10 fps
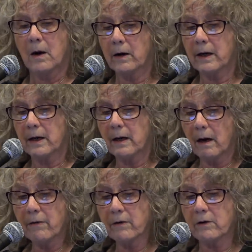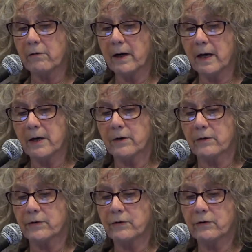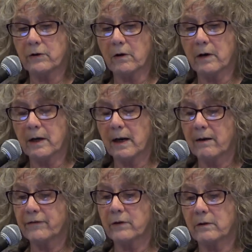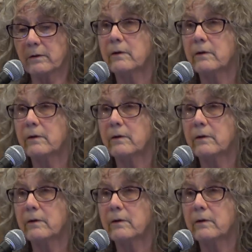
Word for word: Okay, and other creators who started after